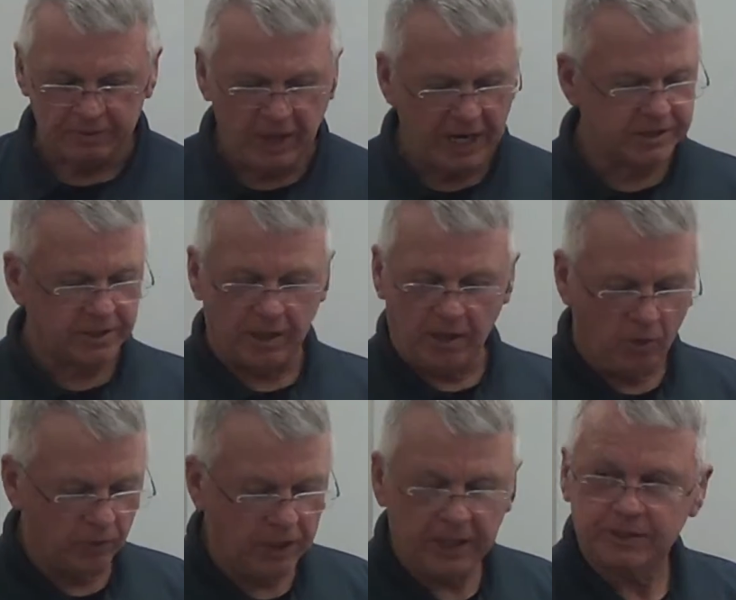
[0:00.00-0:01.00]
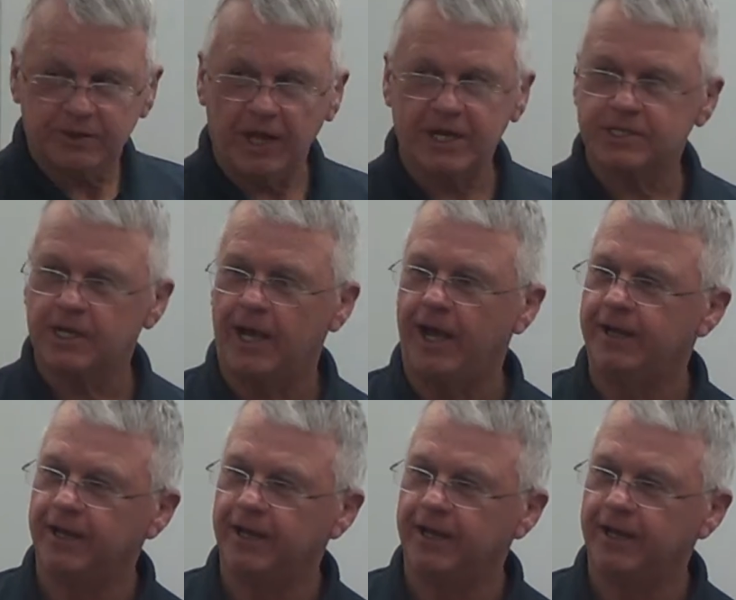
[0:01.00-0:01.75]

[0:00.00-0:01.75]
That's only to that side.